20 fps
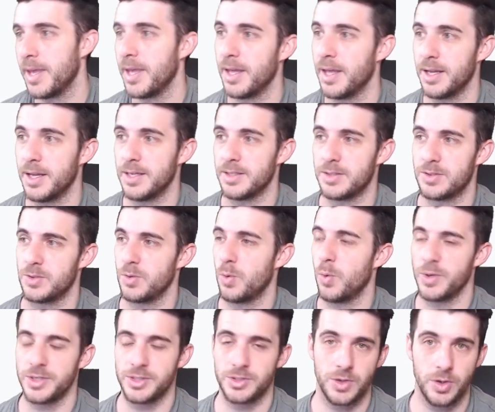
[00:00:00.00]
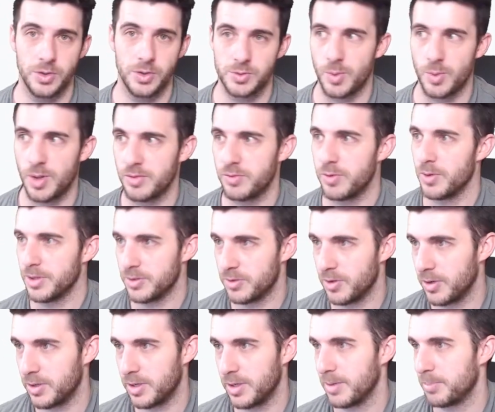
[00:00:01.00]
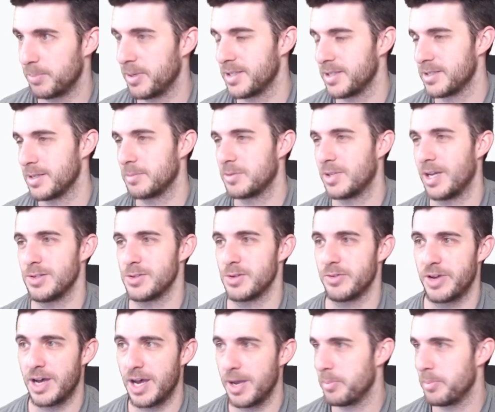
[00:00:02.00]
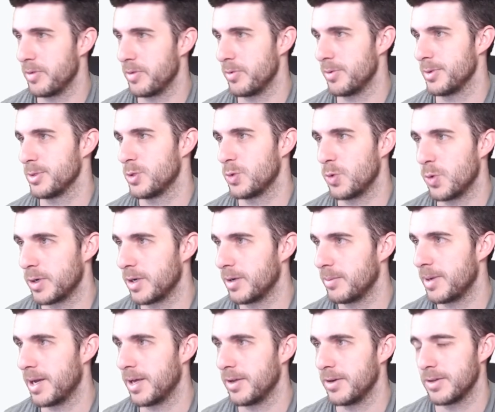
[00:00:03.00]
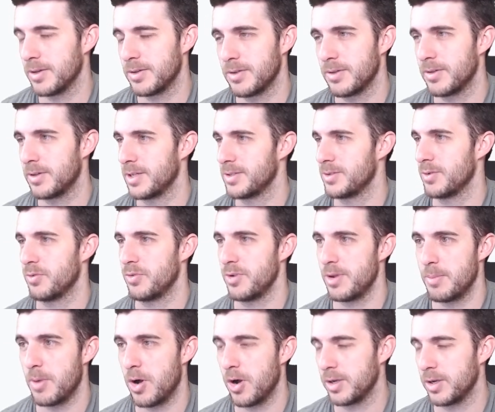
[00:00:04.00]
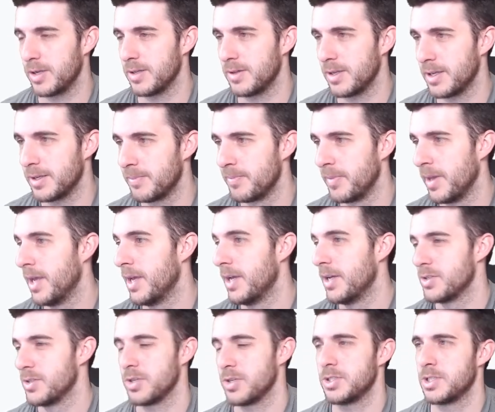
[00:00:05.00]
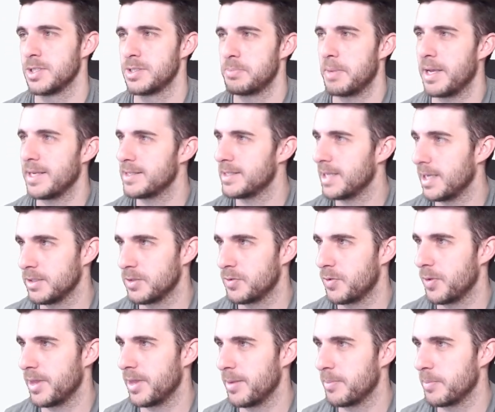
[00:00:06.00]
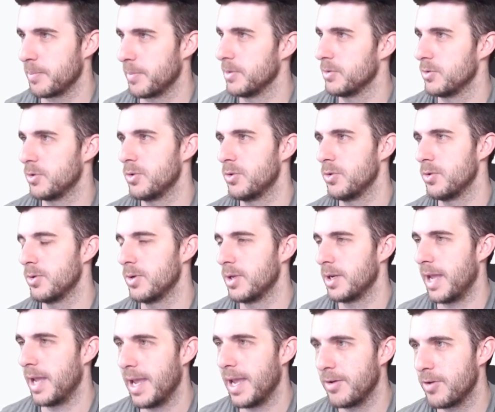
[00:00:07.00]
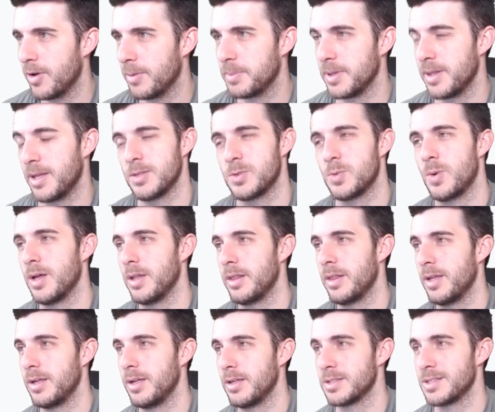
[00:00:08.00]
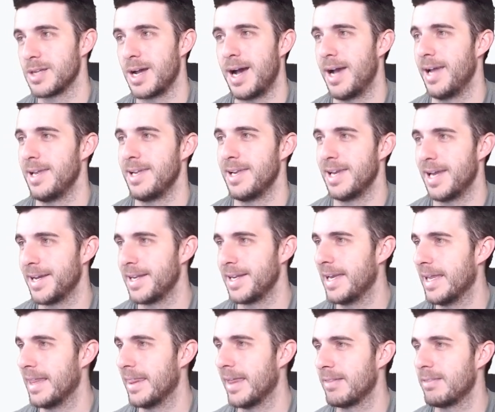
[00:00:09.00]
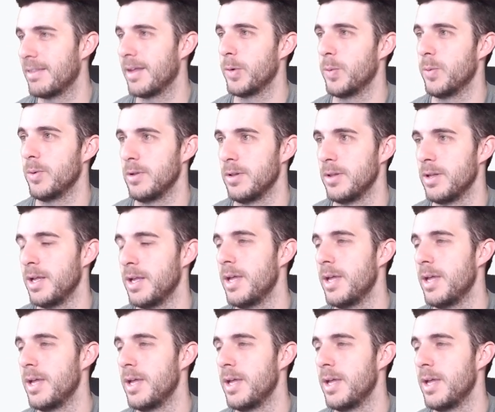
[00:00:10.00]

it always goes well for the token. It picks up tons of hype. Everyone's talking about it, tons of free marketing. So it just makes sense for them to do an airdrop. And that's why I think it's highly likely that they will.